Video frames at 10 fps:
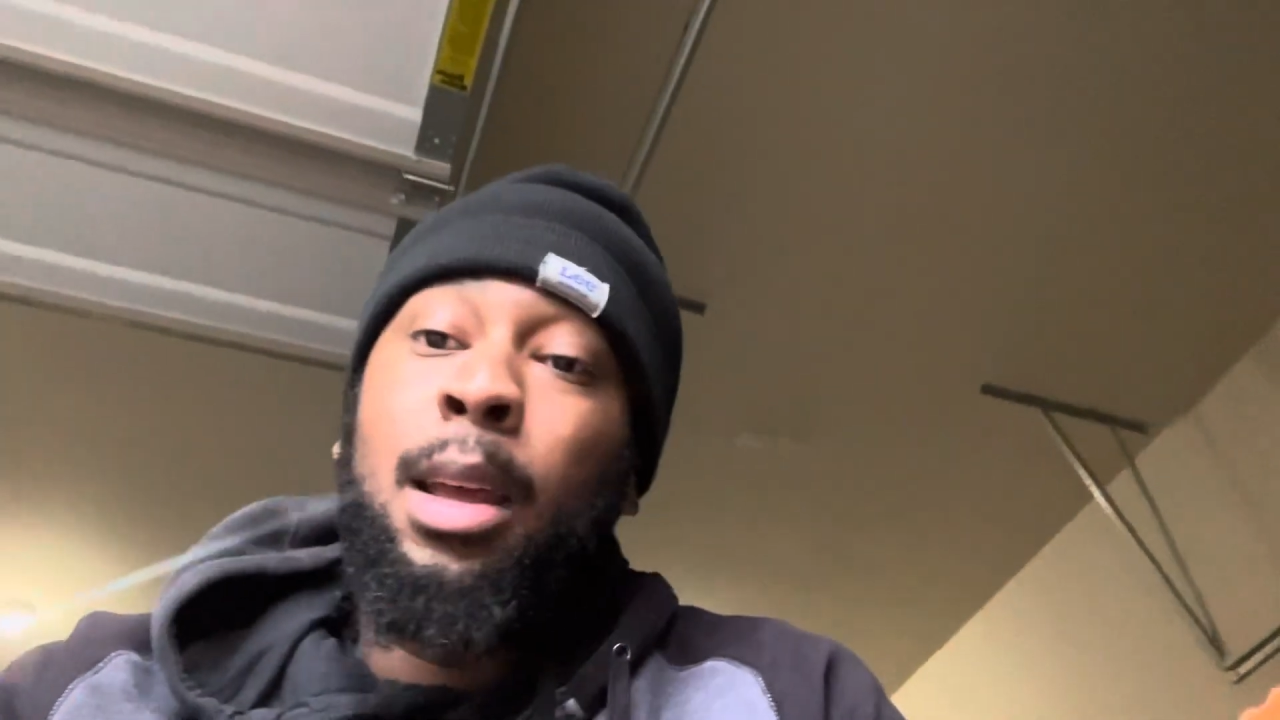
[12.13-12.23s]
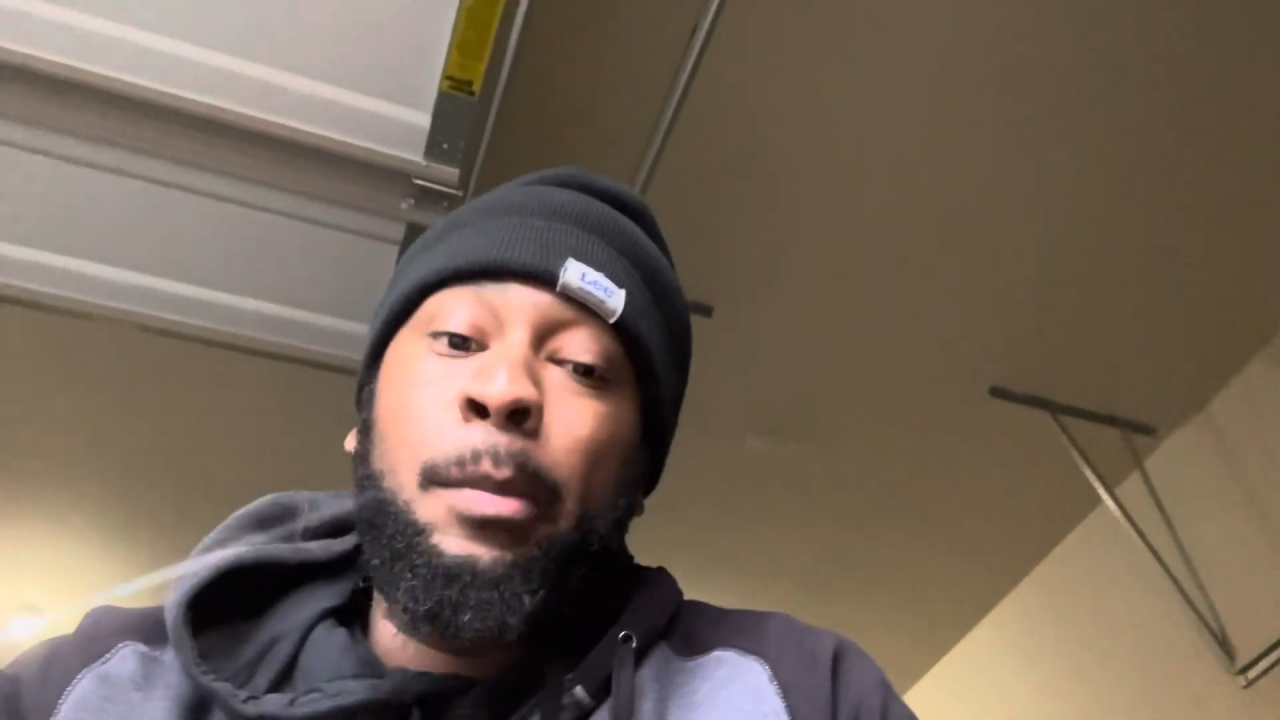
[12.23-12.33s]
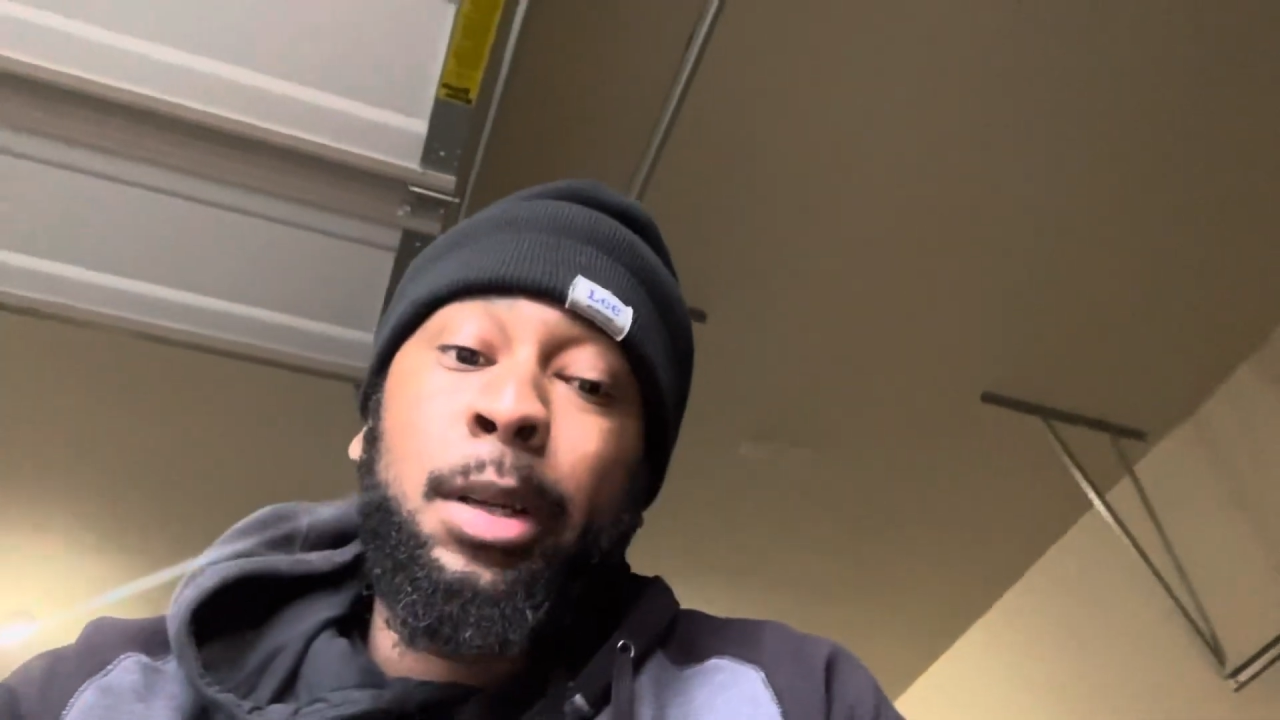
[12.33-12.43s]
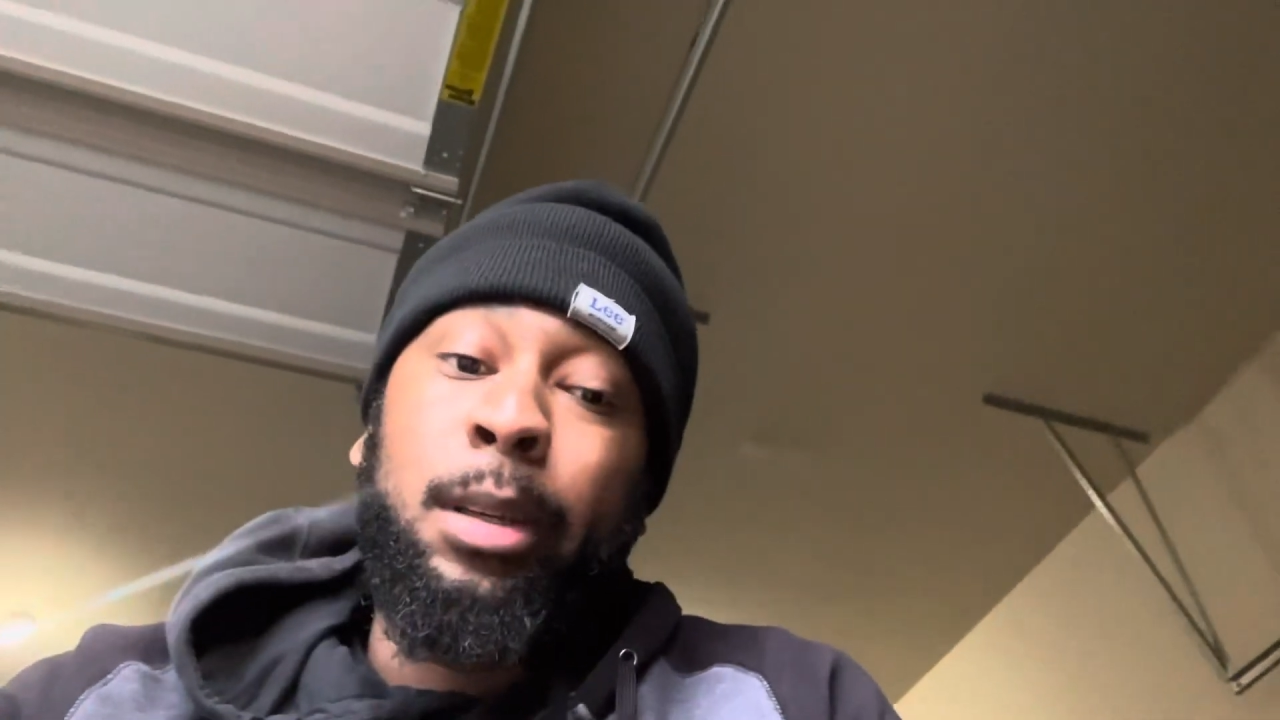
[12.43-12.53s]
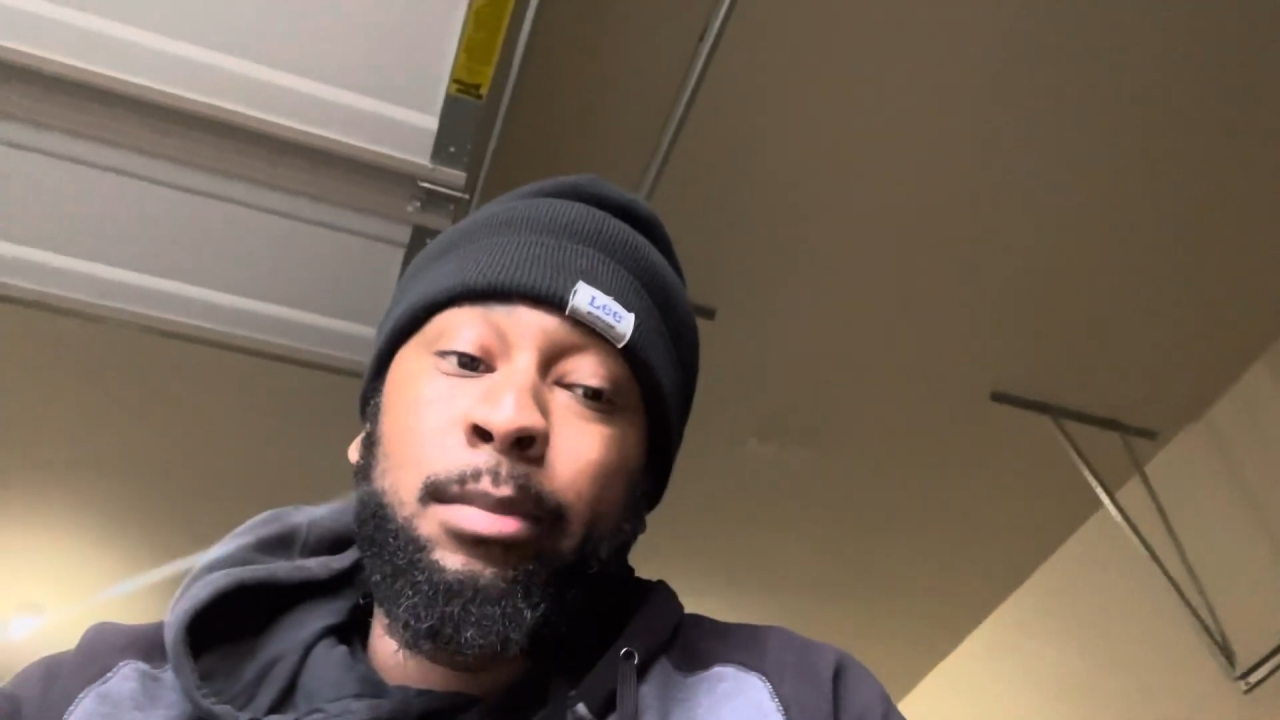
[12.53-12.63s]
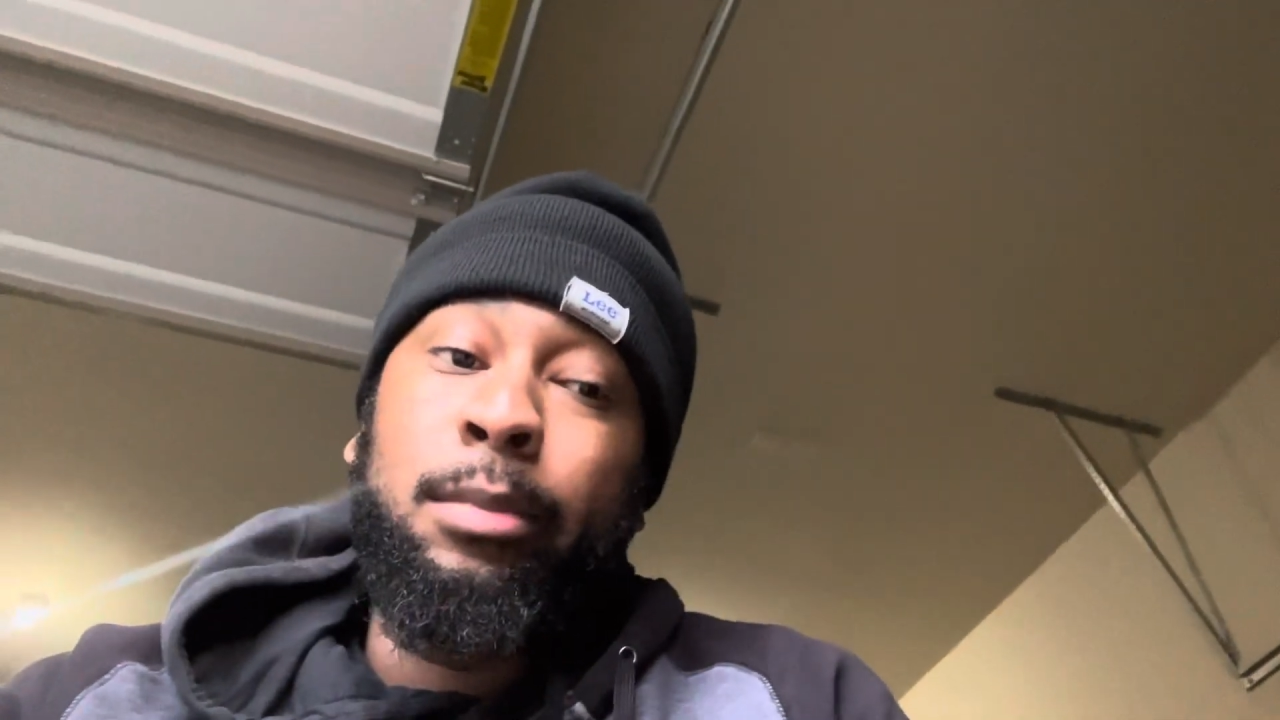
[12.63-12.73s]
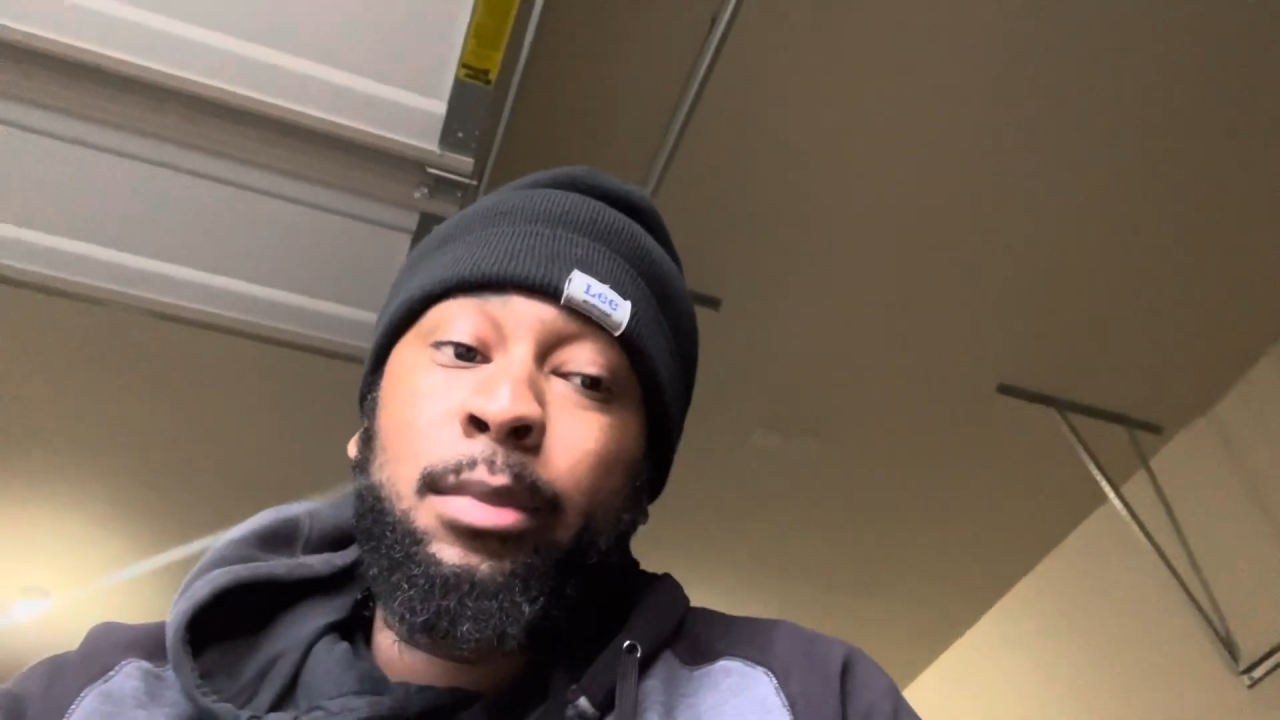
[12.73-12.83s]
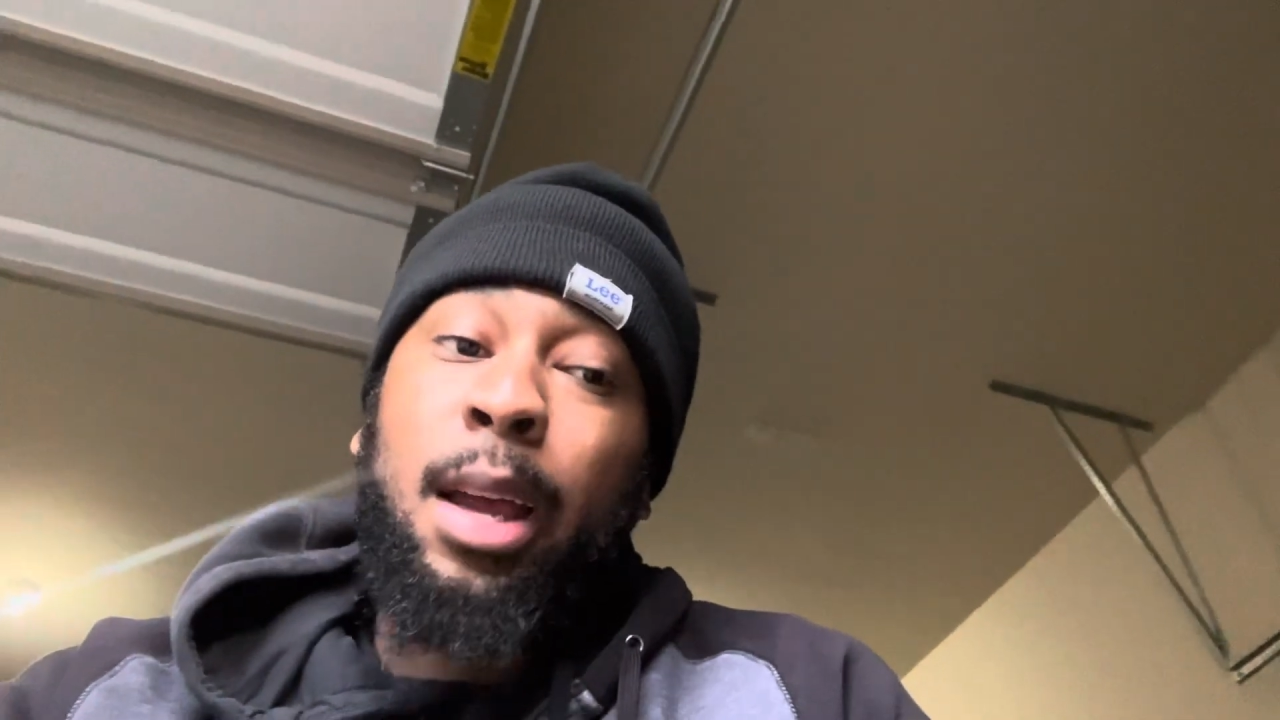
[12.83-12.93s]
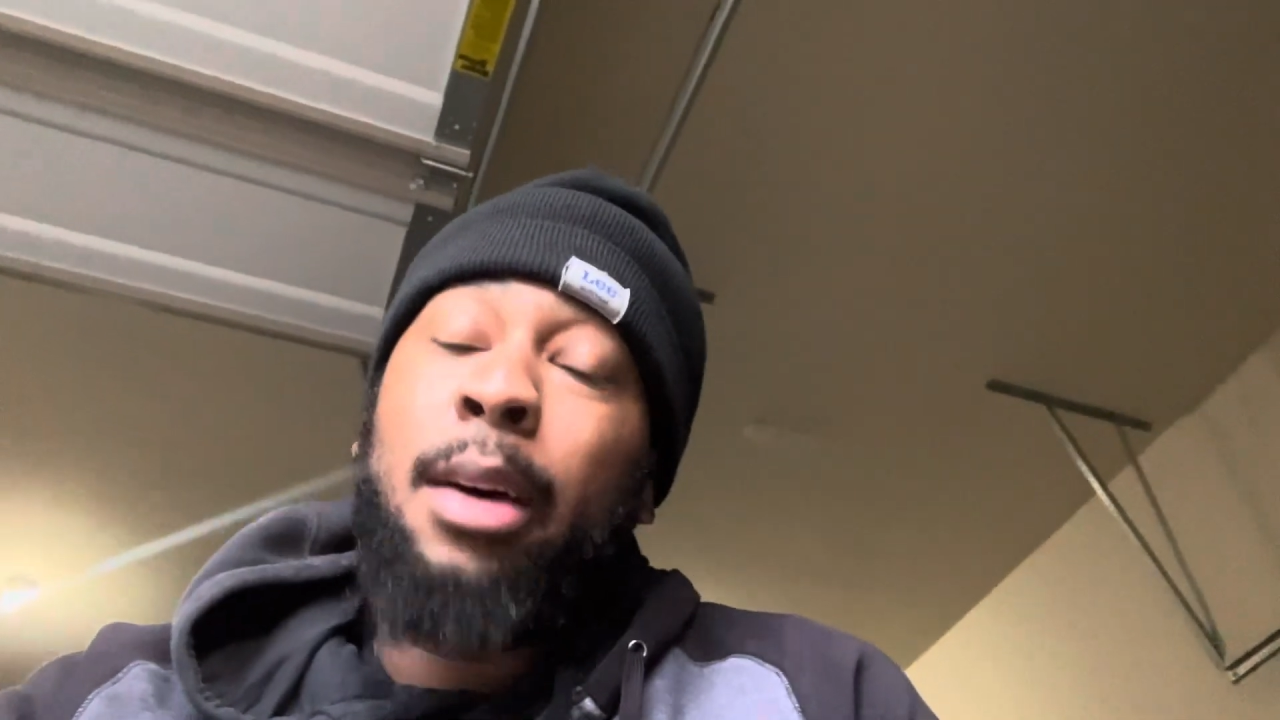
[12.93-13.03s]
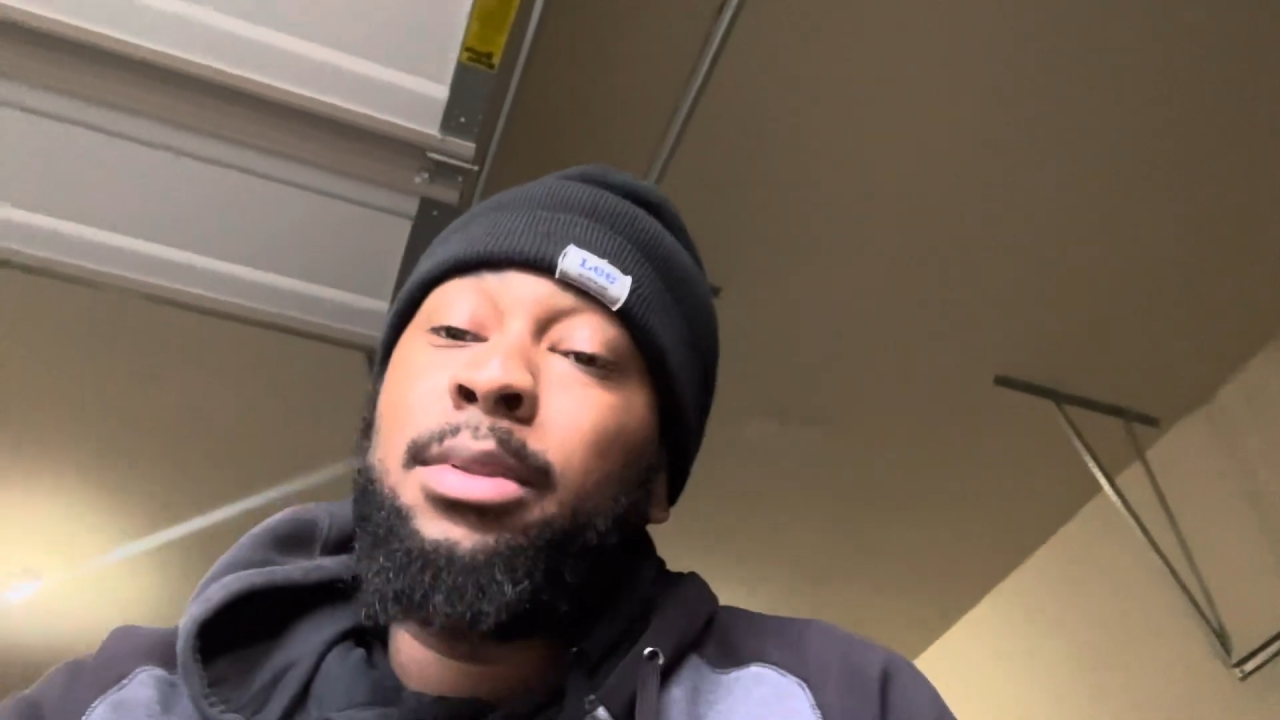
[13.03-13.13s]
But
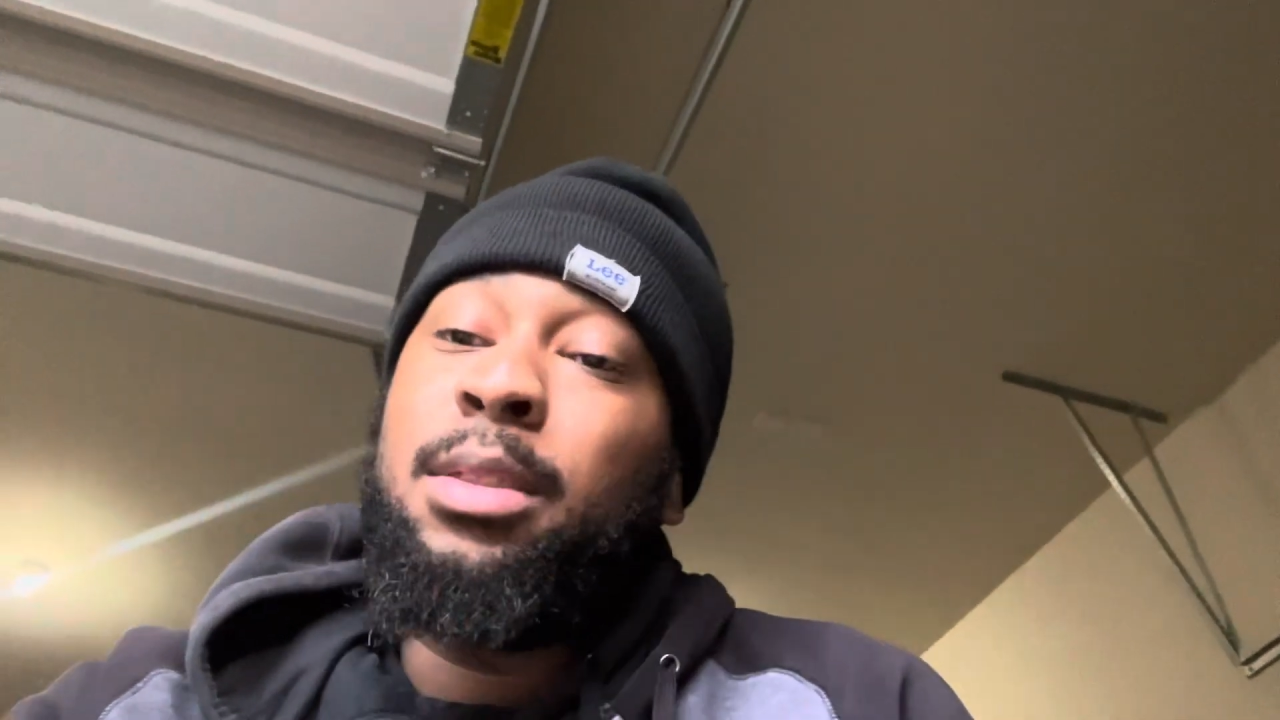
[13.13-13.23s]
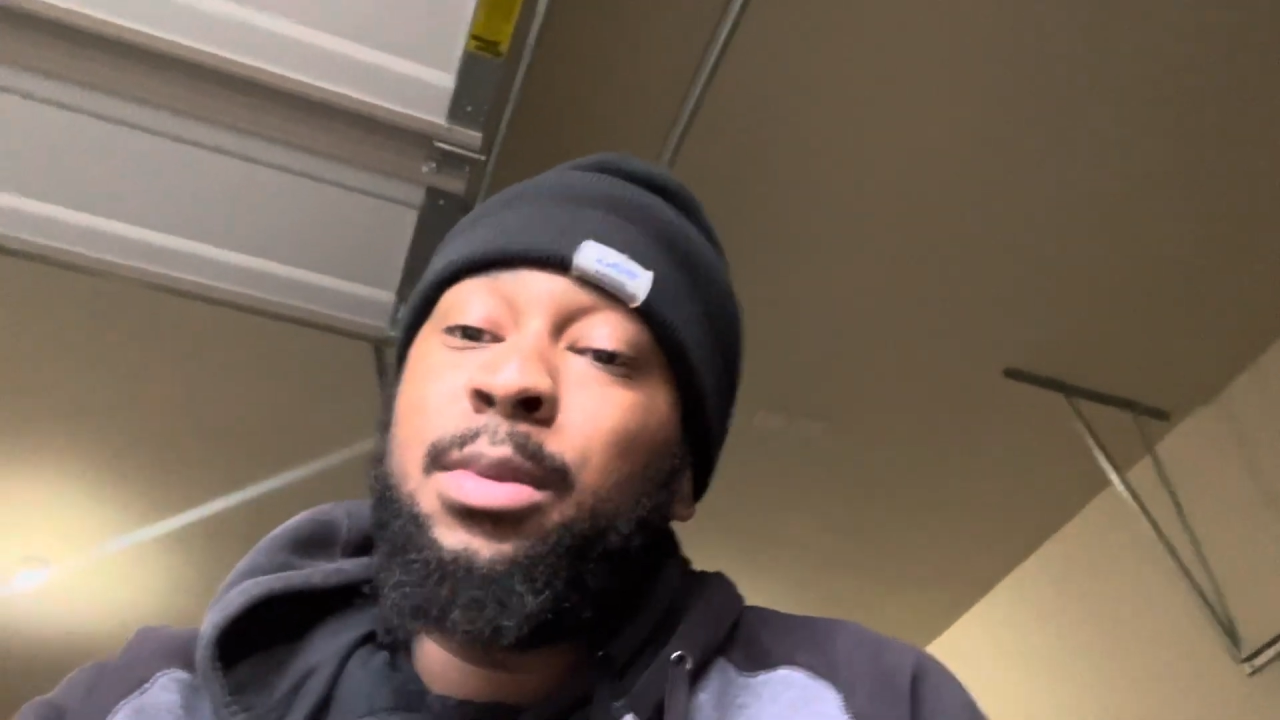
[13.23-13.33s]
I would just